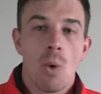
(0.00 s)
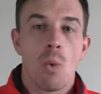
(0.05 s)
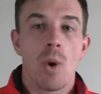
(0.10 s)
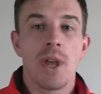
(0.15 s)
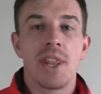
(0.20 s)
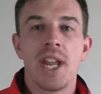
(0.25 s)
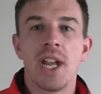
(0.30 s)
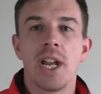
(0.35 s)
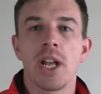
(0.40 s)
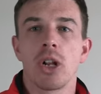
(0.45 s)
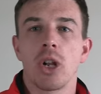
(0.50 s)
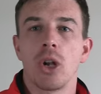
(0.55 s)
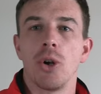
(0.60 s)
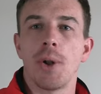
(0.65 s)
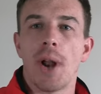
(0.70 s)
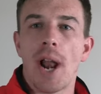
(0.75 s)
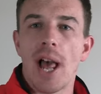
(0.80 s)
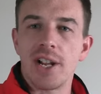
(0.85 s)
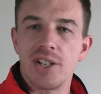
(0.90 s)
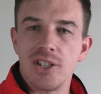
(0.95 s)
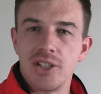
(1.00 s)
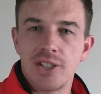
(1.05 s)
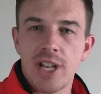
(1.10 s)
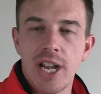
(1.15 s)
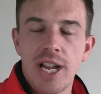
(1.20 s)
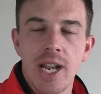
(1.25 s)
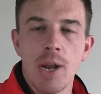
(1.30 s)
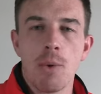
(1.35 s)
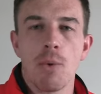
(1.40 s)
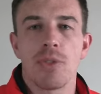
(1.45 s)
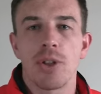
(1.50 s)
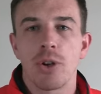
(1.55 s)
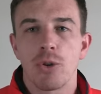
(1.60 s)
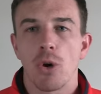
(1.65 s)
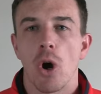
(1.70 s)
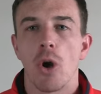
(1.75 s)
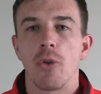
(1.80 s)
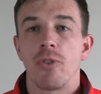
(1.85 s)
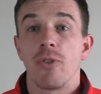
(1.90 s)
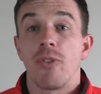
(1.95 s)
We then included Argentina with the
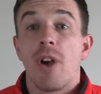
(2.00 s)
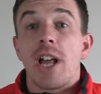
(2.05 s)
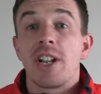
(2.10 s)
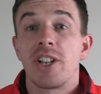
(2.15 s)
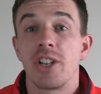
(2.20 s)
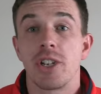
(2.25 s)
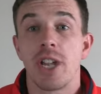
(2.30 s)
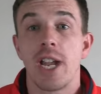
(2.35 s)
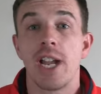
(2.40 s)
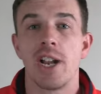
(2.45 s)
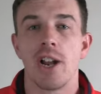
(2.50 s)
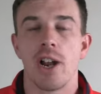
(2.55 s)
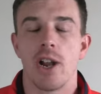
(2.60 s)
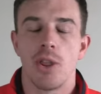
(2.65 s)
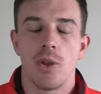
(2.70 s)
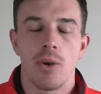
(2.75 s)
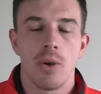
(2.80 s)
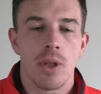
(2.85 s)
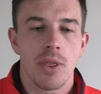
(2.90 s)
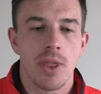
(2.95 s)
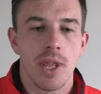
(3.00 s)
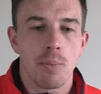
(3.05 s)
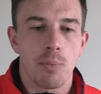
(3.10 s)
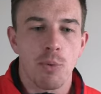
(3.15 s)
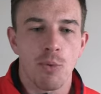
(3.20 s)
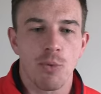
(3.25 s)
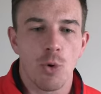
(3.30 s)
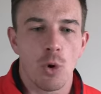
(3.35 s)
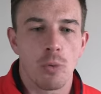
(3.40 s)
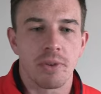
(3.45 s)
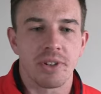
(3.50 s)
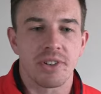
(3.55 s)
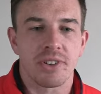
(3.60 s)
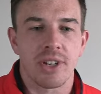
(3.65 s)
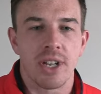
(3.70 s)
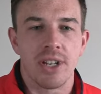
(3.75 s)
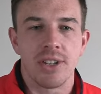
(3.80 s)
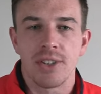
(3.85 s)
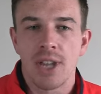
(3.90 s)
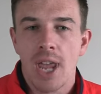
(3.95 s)
growth of Argentina and their
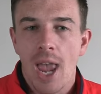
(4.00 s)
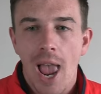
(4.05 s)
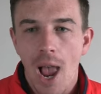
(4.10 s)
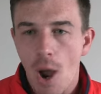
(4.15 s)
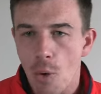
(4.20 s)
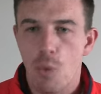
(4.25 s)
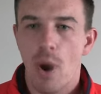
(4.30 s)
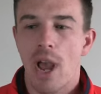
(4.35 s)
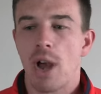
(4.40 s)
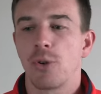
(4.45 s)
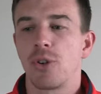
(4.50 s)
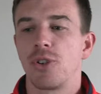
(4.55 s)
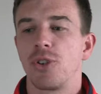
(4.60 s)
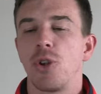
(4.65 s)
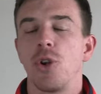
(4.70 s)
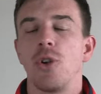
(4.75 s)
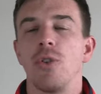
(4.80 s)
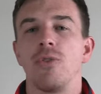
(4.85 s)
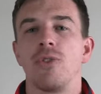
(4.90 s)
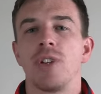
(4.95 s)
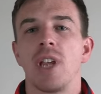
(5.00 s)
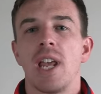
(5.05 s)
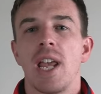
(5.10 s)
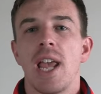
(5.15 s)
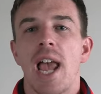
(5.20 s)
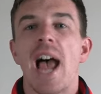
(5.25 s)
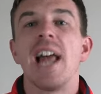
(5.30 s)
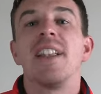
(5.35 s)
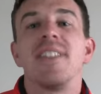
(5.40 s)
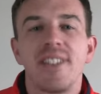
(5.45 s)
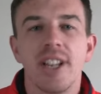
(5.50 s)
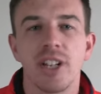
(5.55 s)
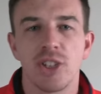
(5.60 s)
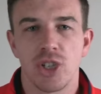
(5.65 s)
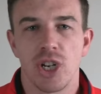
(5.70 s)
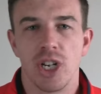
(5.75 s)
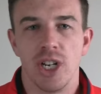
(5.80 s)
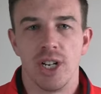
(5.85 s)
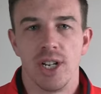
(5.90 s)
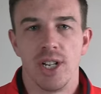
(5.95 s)
performances, a well-deserved
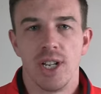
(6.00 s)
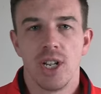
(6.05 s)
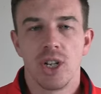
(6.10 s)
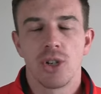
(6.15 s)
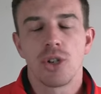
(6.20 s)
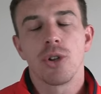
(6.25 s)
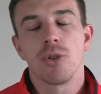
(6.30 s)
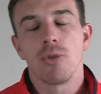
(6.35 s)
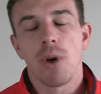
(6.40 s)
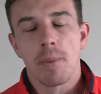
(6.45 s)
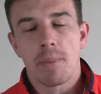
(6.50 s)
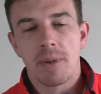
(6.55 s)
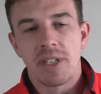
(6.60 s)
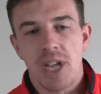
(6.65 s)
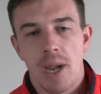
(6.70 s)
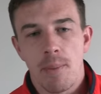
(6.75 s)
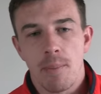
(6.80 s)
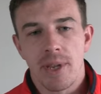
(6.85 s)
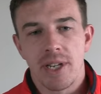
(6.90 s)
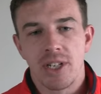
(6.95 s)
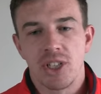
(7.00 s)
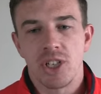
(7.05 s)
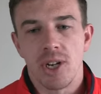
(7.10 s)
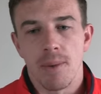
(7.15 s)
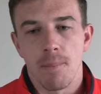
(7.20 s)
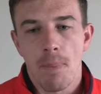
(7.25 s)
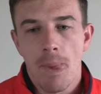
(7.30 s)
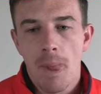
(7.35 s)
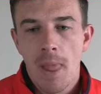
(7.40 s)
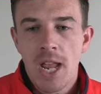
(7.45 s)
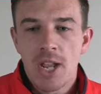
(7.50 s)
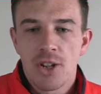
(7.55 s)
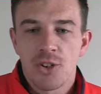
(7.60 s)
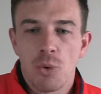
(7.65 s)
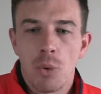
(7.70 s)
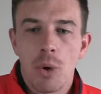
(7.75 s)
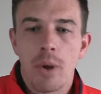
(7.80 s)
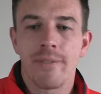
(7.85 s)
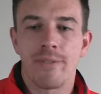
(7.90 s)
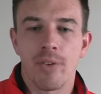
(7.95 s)
addition to the Rugby Championship.
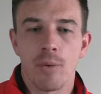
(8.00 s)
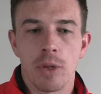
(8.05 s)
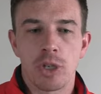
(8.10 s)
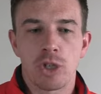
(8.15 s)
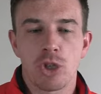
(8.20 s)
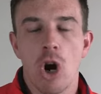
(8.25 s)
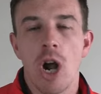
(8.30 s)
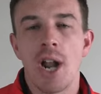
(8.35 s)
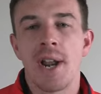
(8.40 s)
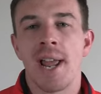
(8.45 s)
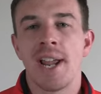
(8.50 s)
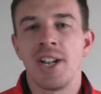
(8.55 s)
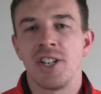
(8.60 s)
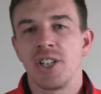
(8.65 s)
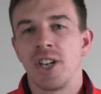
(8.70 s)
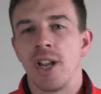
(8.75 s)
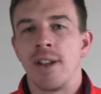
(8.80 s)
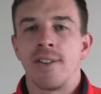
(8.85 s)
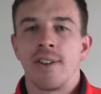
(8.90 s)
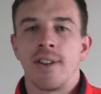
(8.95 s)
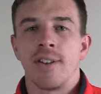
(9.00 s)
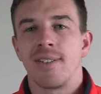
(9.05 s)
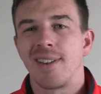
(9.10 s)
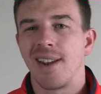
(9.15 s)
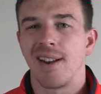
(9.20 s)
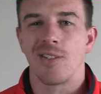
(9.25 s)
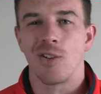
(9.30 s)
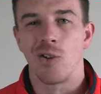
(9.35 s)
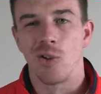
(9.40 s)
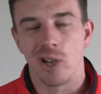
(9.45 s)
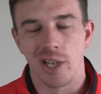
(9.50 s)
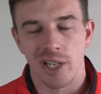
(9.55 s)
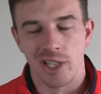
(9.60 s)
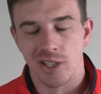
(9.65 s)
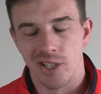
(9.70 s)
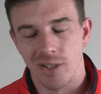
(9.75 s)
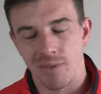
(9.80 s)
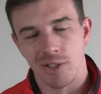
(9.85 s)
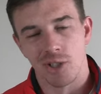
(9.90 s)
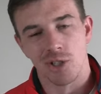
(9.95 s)
So we went from the Tri Nations, and instead of calling
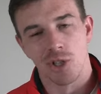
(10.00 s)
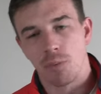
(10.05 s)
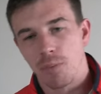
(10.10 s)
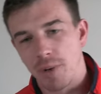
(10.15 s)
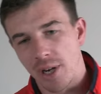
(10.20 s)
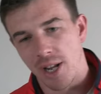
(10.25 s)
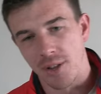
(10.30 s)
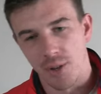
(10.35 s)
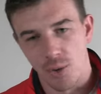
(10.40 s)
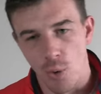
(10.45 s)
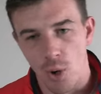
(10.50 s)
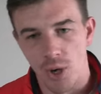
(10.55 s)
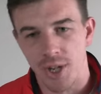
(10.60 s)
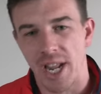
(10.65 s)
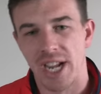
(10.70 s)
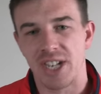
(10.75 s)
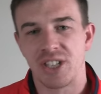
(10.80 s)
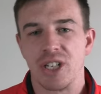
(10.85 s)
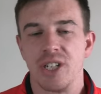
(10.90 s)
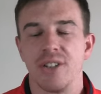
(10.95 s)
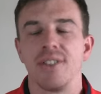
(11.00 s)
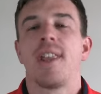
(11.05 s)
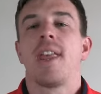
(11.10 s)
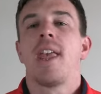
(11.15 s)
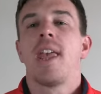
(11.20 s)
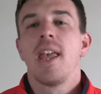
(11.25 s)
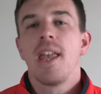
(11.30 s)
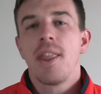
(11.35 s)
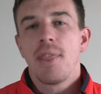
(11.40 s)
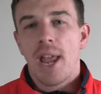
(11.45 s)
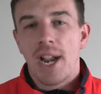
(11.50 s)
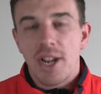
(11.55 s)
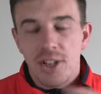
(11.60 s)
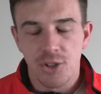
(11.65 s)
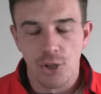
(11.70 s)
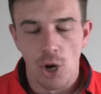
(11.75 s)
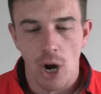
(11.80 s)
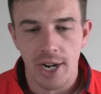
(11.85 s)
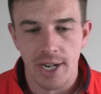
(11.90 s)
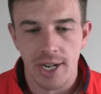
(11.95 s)
it something stupid like the Quad Nations, they
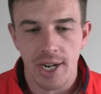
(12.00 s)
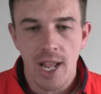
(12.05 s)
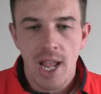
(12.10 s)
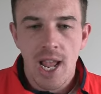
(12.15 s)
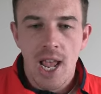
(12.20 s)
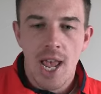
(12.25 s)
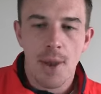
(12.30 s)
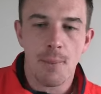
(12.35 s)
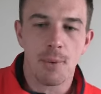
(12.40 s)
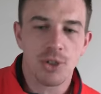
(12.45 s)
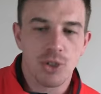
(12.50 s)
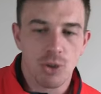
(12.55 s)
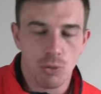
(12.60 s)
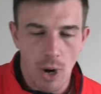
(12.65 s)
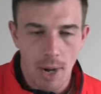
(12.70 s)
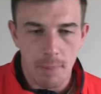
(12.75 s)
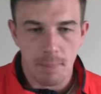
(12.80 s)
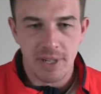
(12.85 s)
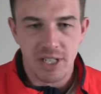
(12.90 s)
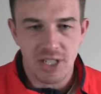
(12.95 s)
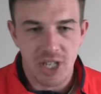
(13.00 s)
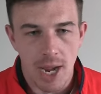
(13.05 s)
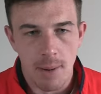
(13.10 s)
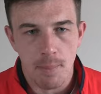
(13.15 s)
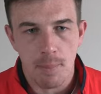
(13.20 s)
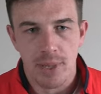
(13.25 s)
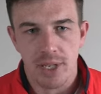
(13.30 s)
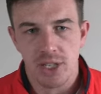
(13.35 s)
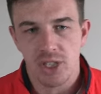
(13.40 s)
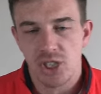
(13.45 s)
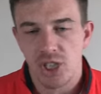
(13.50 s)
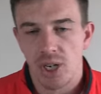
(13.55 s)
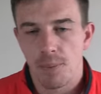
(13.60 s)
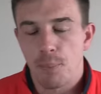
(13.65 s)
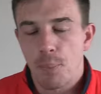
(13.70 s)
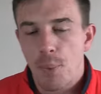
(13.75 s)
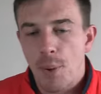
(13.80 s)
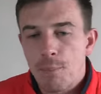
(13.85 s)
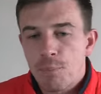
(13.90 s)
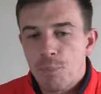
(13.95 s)
decided it was the Rugby
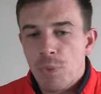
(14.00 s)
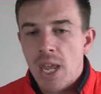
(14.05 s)
Championship.